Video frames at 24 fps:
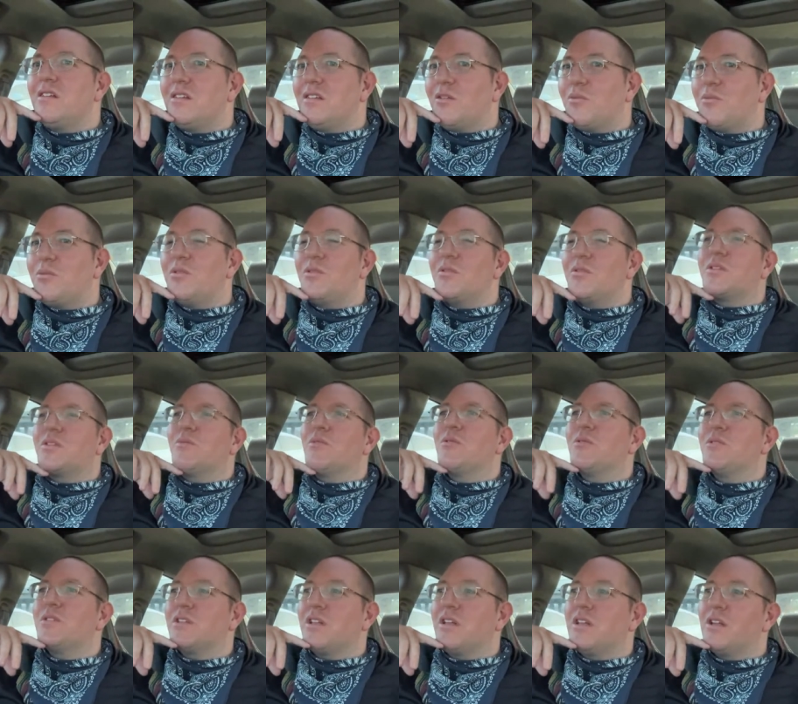No, but
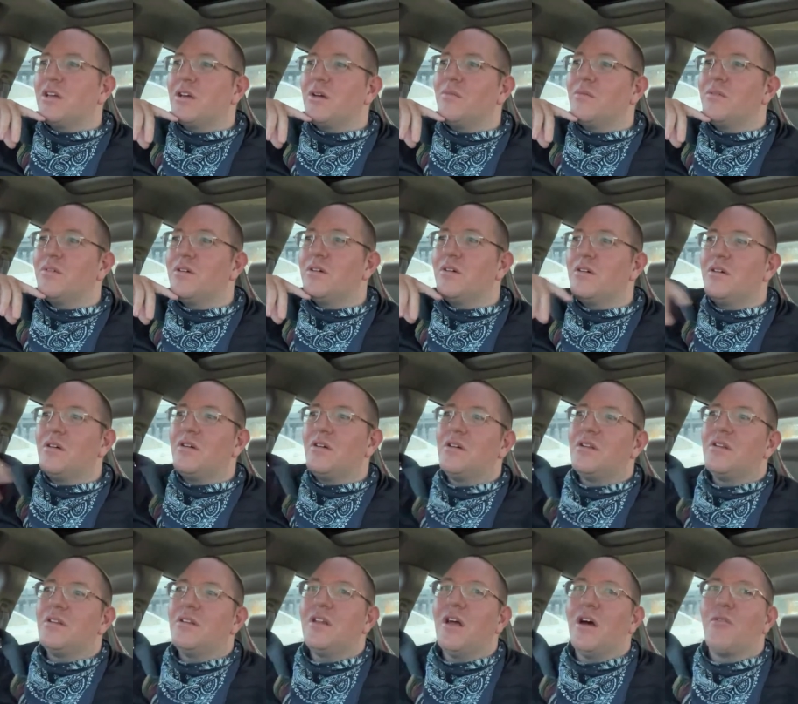somebody was letting
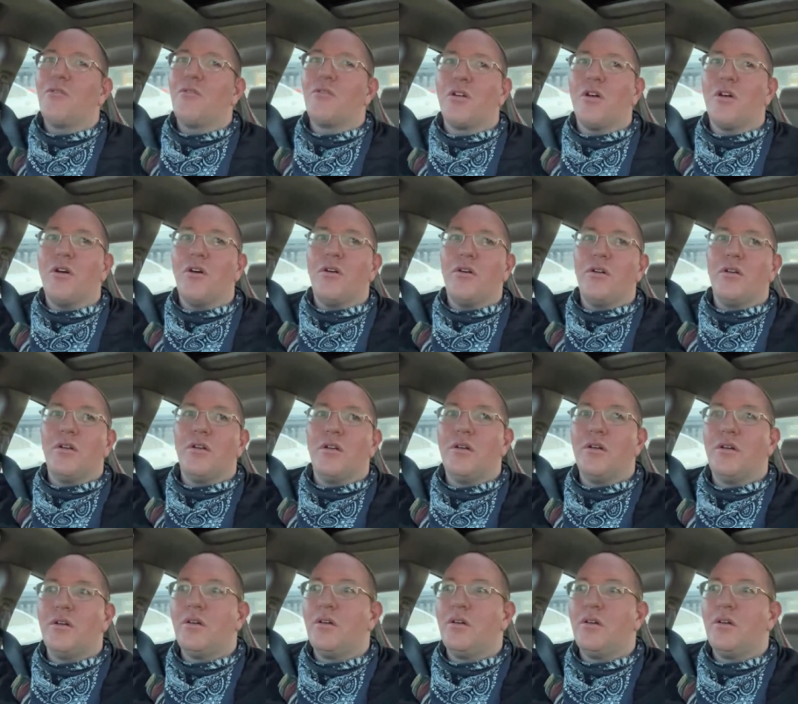him. Now we're going.